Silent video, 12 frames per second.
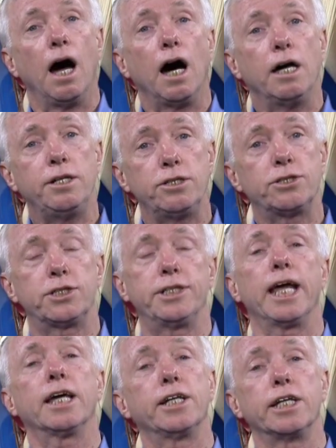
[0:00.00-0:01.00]

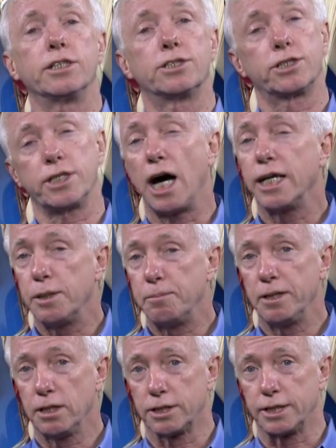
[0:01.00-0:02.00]
Understanding
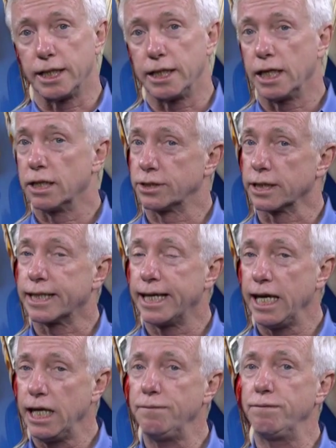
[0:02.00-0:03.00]
solubility is a
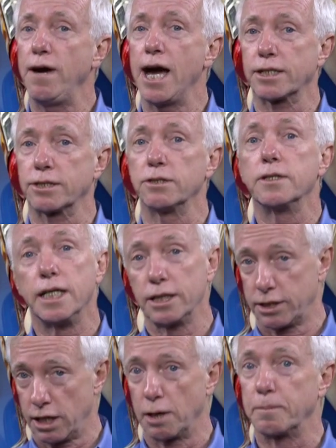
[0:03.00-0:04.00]
key factor
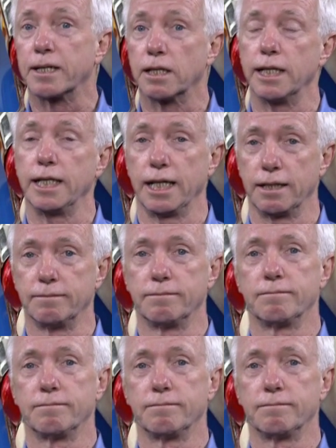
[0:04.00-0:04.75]
in carpet cleaning.